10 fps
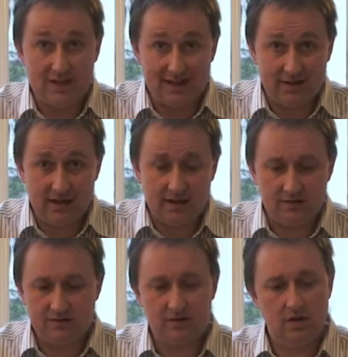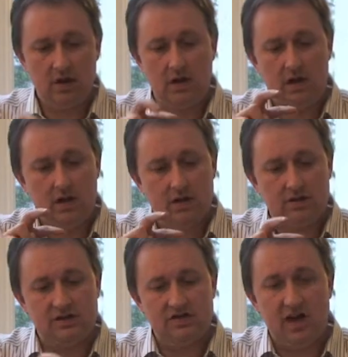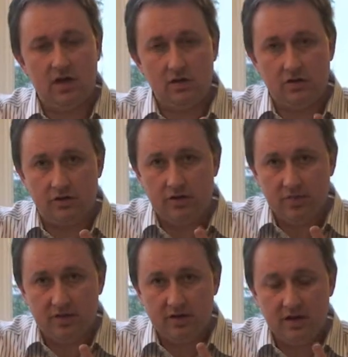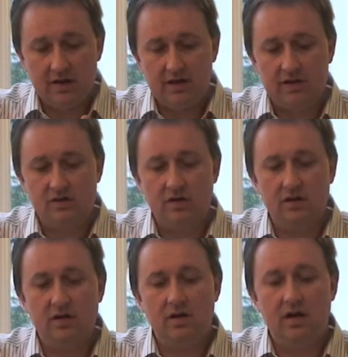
nothing else. The second group they took,